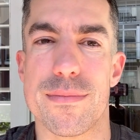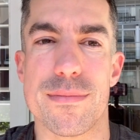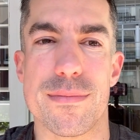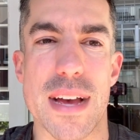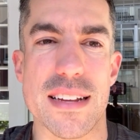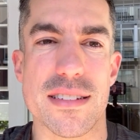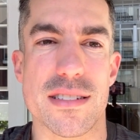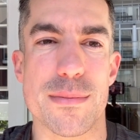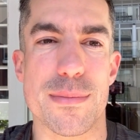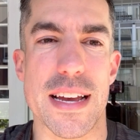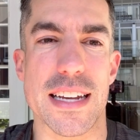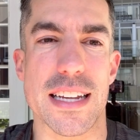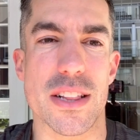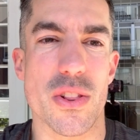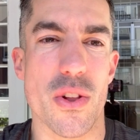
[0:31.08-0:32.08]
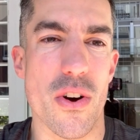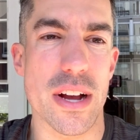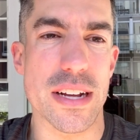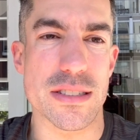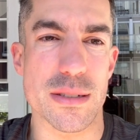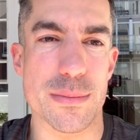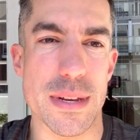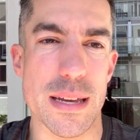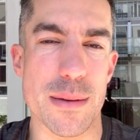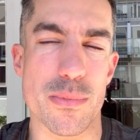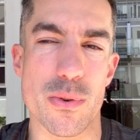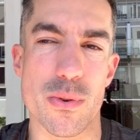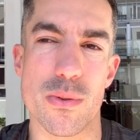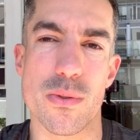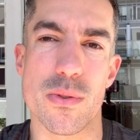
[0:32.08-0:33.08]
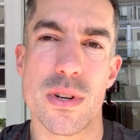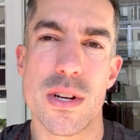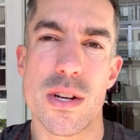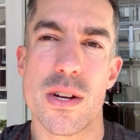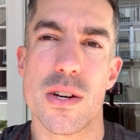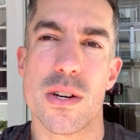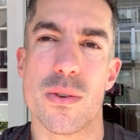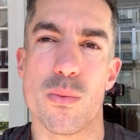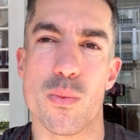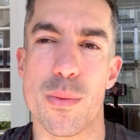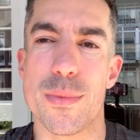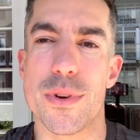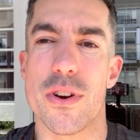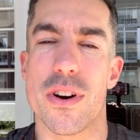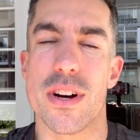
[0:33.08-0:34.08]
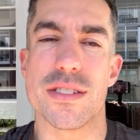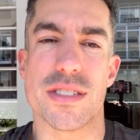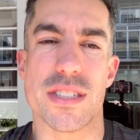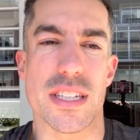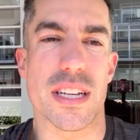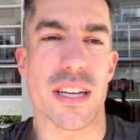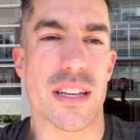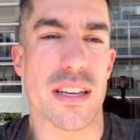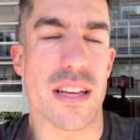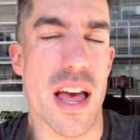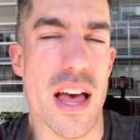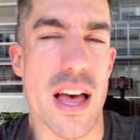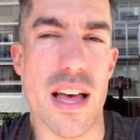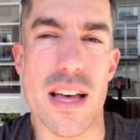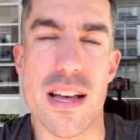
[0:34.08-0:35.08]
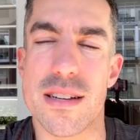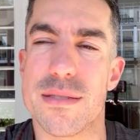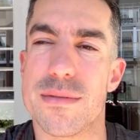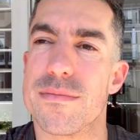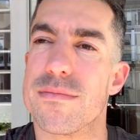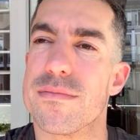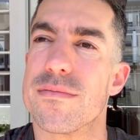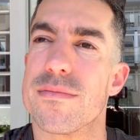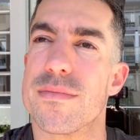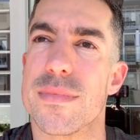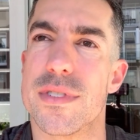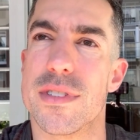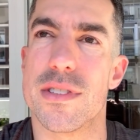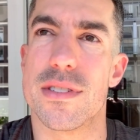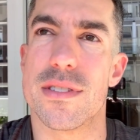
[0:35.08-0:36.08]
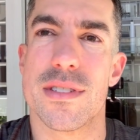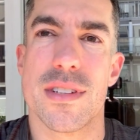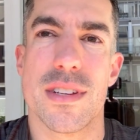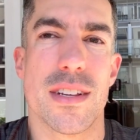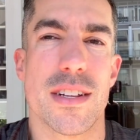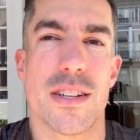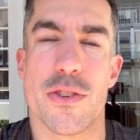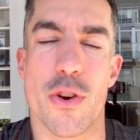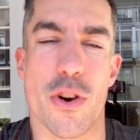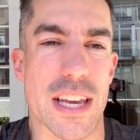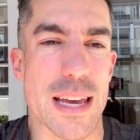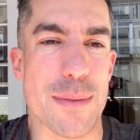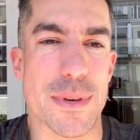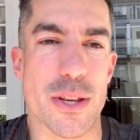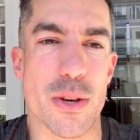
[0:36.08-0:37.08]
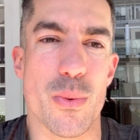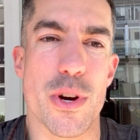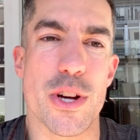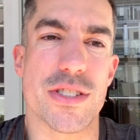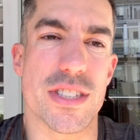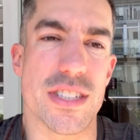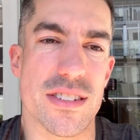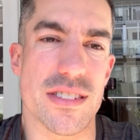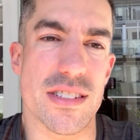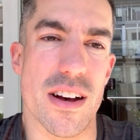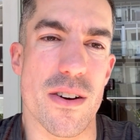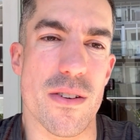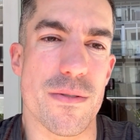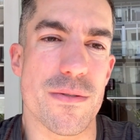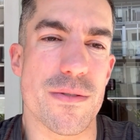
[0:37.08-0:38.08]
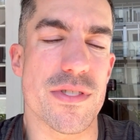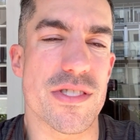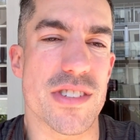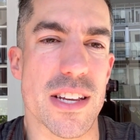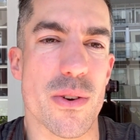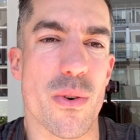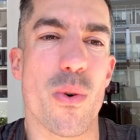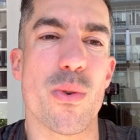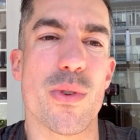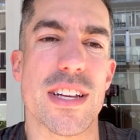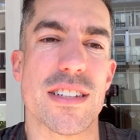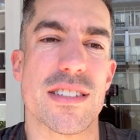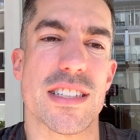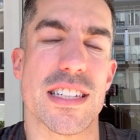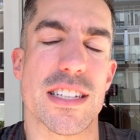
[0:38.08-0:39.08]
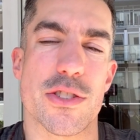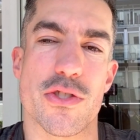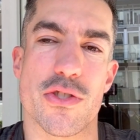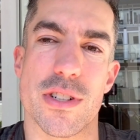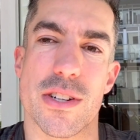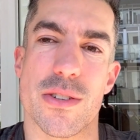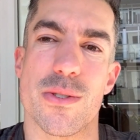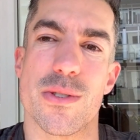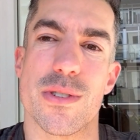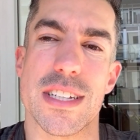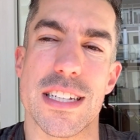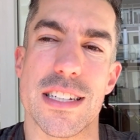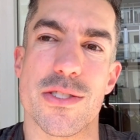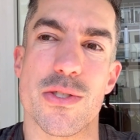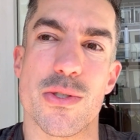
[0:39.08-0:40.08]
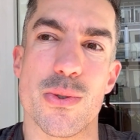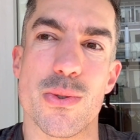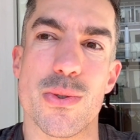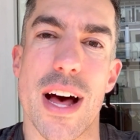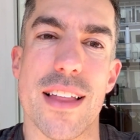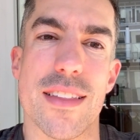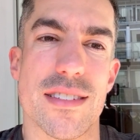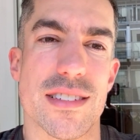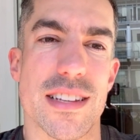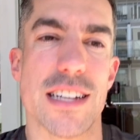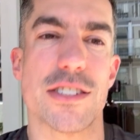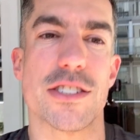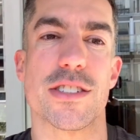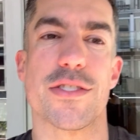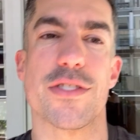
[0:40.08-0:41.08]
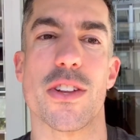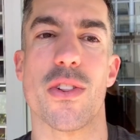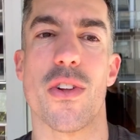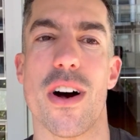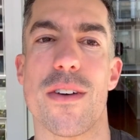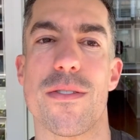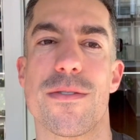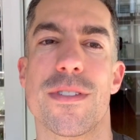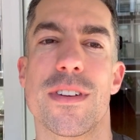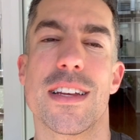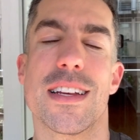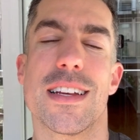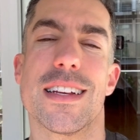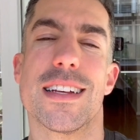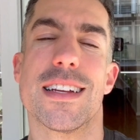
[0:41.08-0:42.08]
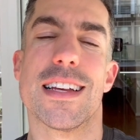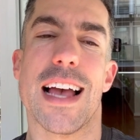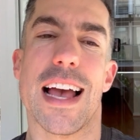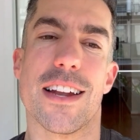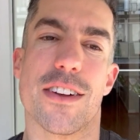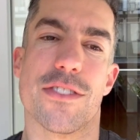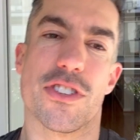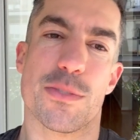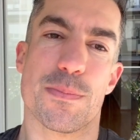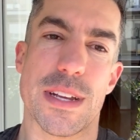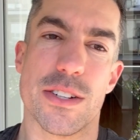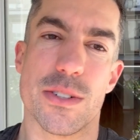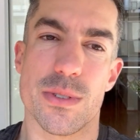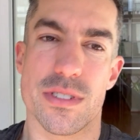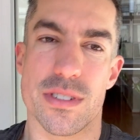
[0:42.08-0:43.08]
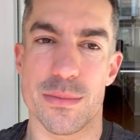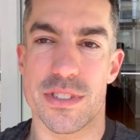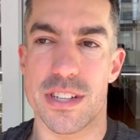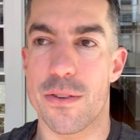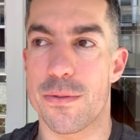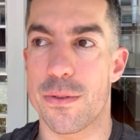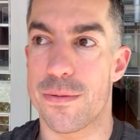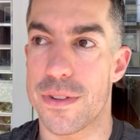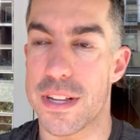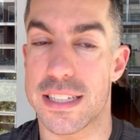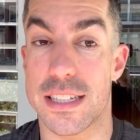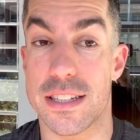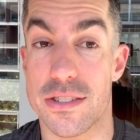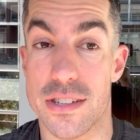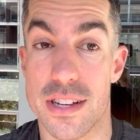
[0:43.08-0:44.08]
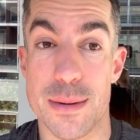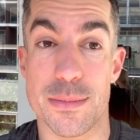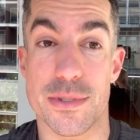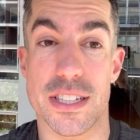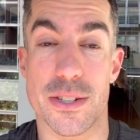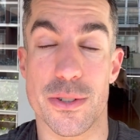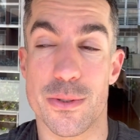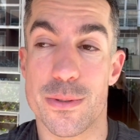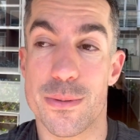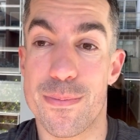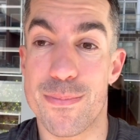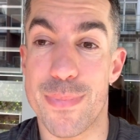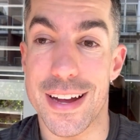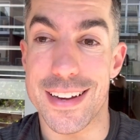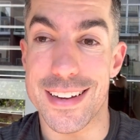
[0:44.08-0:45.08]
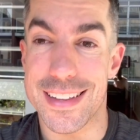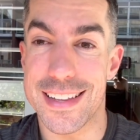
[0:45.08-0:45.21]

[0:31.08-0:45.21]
masturbating, lying to people, womanizing, um, not keeping your word to yourself. See, all these things trickle into other stages of your life. And I've just been doing some self reflecting because I am single, but